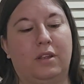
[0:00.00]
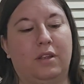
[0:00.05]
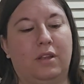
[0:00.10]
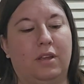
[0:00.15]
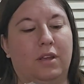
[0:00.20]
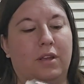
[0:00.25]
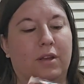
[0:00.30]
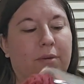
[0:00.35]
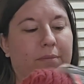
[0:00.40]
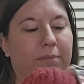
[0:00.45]

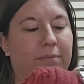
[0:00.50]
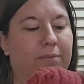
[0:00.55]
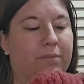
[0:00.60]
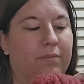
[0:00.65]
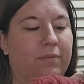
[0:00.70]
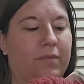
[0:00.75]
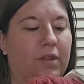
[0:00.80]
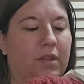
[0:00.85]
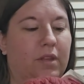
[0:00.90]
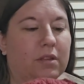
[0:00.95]

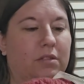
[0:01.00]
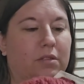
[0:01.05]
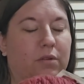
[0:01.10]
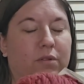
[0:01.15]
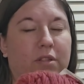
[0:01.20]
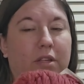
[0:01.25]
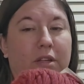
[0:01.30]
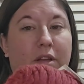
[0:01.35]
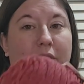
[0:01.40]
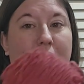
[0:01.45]
So
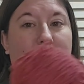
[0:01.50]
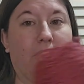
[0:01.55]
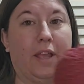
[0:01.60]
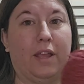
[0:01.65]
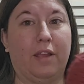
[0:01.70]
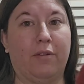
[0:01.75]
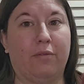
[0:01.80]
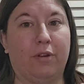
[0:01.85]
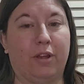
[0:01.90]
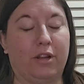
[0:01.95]
it's like a
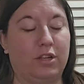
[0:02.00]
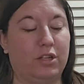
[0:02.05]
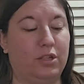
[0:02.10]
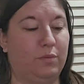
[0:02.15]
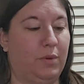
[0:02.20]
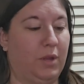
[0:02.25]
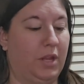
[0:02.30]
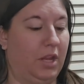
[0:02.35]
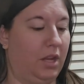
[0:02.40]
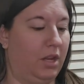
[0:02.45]
light reddish
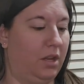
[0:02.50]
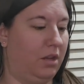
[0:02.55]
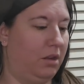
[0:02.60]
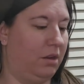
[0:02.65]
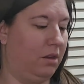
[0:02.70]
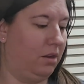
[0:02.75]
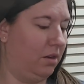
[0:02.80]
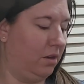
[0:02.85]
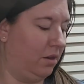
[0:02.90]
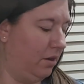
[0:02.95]
pink.
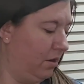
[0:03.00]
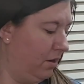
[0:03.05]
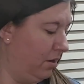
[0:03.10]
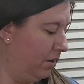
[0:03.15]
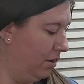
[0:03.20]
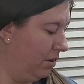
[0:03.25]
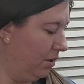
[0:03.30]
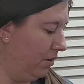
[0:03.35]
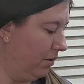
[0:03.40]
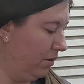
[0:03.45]

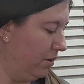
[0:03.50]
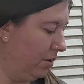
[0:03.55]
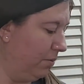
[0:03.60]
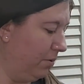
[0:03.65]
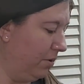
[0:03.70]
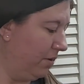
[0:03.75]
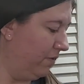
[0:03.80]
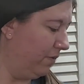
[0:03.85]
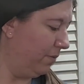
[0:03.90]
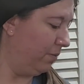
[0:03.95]
A little
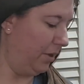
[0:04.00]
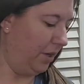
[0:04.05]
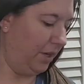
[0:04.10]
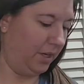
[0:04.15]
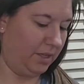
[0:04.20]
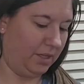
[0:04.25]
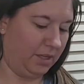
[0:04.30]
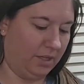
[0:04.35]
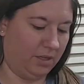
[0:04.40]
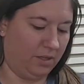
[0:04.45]
bit of a
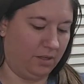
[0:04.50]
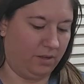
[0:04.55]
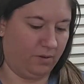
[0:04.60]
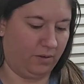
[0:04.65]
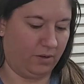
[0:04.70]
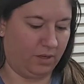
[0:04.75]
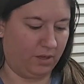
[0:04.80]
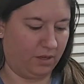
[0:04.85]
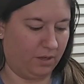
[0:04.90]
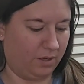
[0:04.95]
pink tint
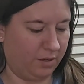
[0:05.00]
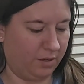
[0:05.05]
to it.